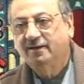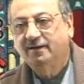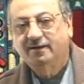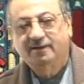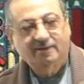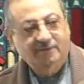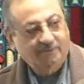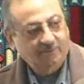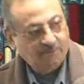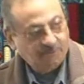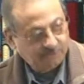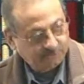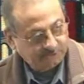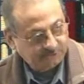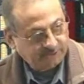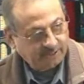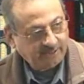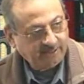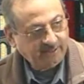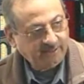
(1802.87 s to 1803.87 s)
O
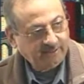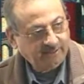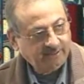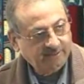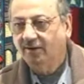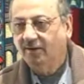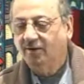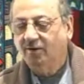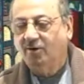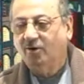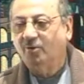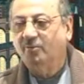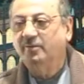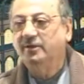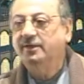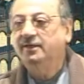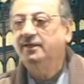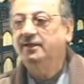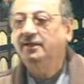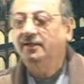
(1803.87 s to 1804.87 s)
Shaykh, how
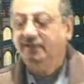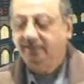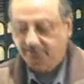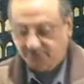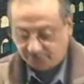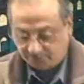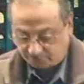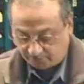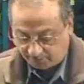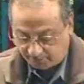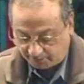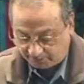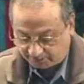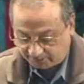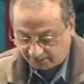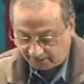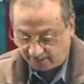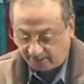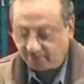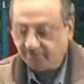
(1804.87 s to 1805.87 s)
many students
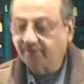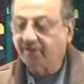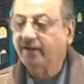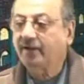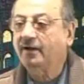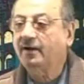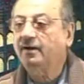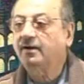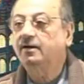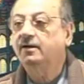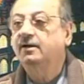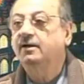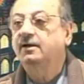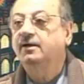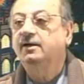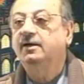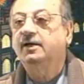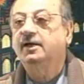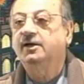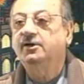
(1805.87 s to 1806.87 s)
are there
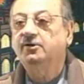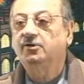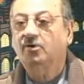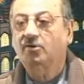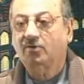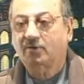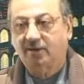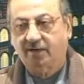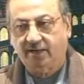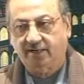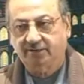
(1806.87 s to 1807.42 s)
in your class?